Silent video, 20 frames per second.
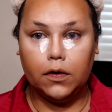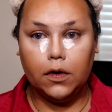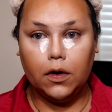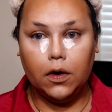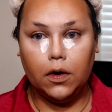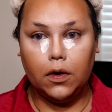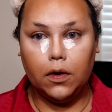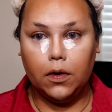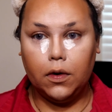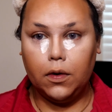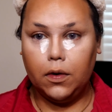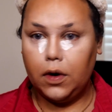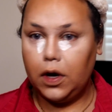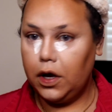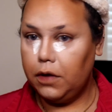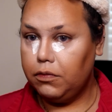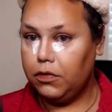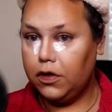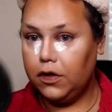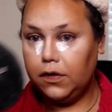So
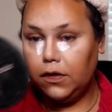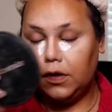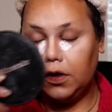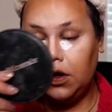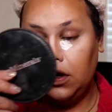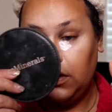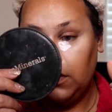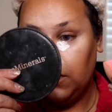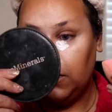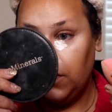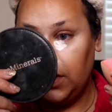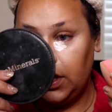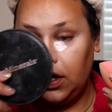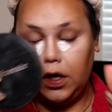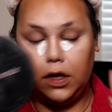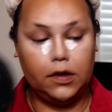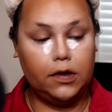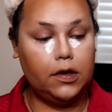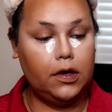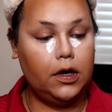I'm just getting
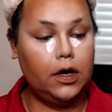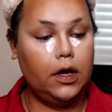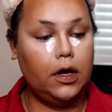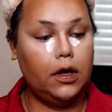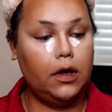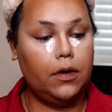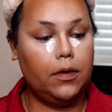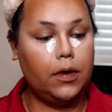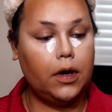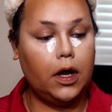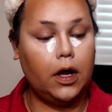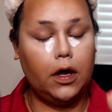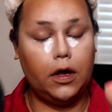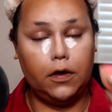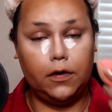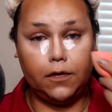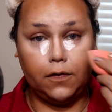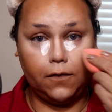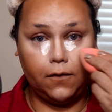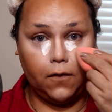ready today, you
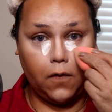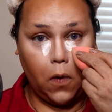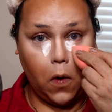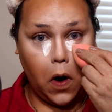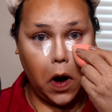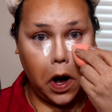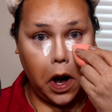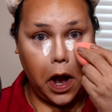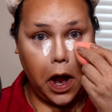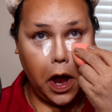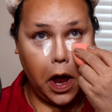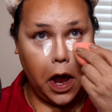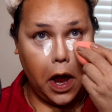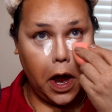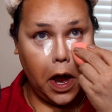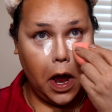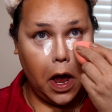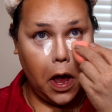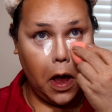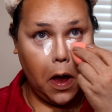guys, for
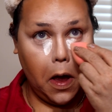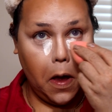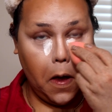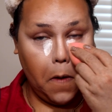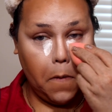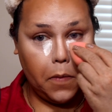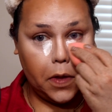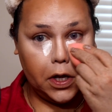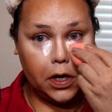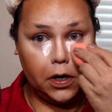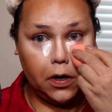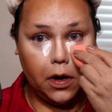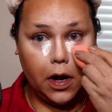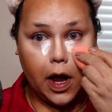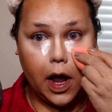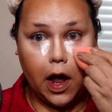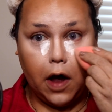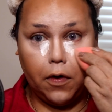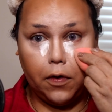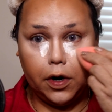a um,
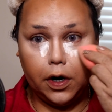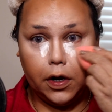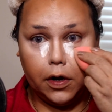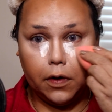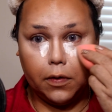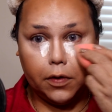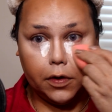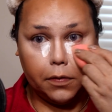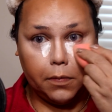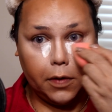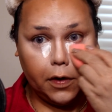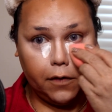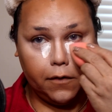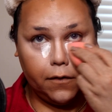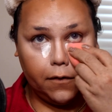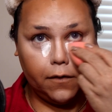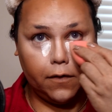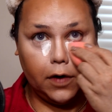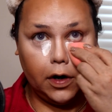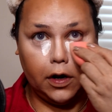little outing with my
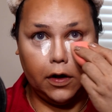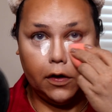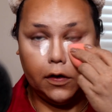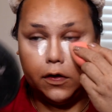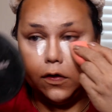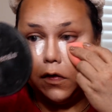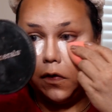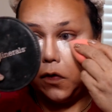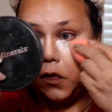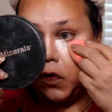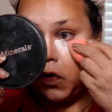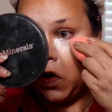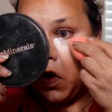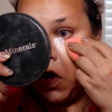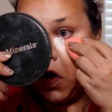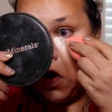friends.